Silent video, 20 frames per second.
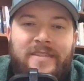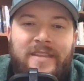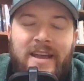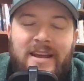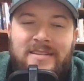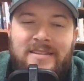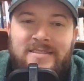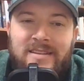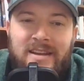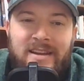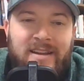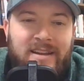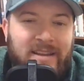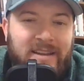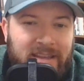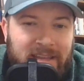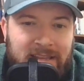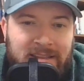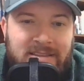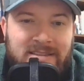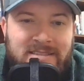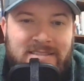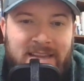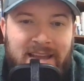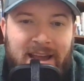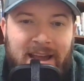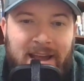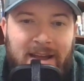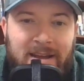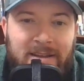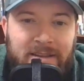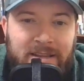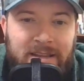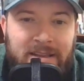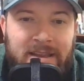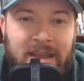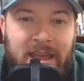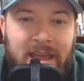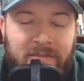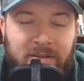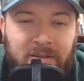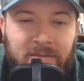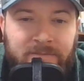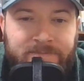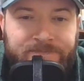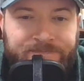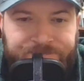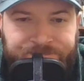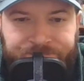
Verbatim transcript: that's in the sky, in heaven,